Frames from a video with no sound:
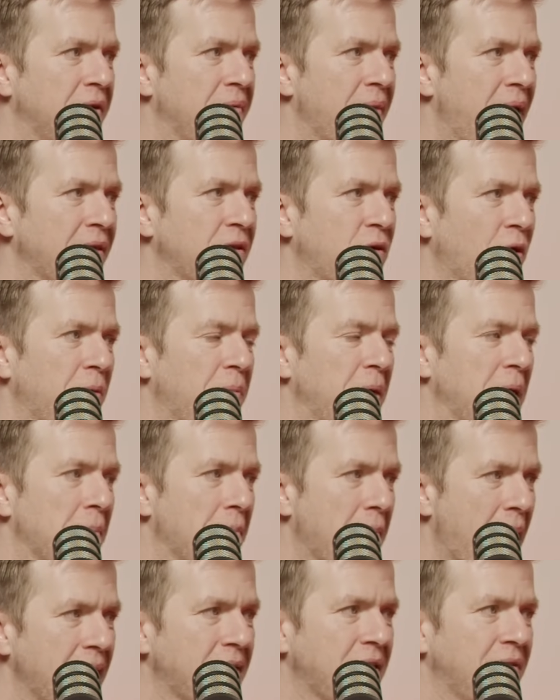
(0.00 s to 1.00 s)
And that's got to be a
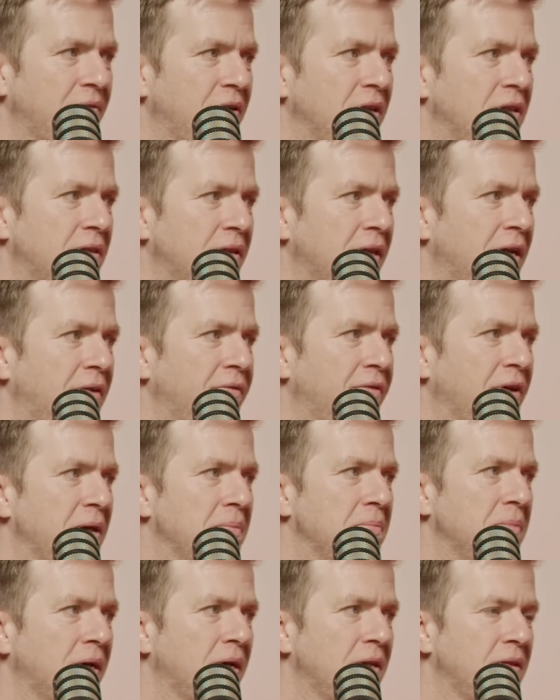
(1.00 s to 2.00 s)
massive concern for
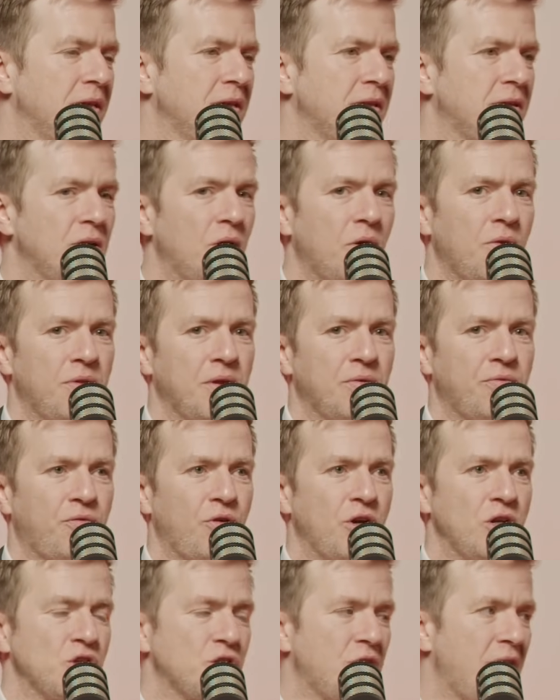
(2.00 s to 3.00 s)
him, because it's not the
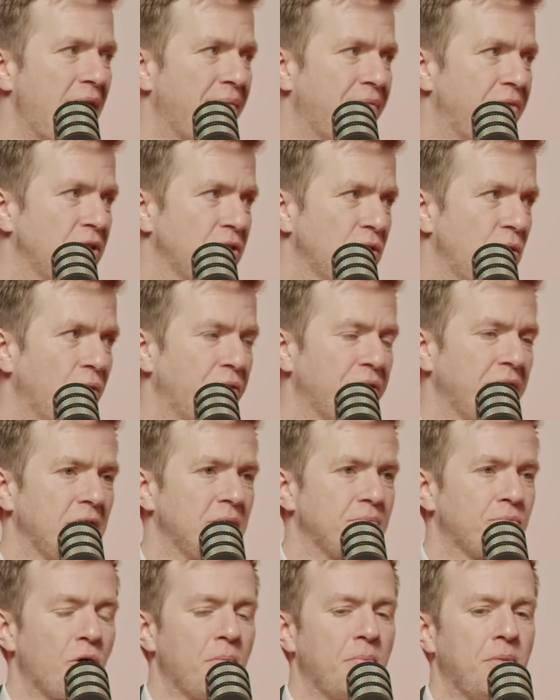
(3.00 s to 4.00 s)
fringe left that's causing
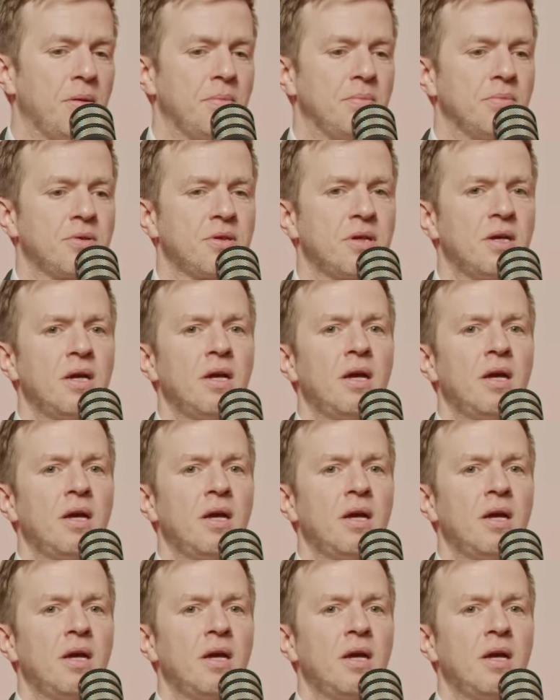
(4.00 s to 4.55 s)
his problems.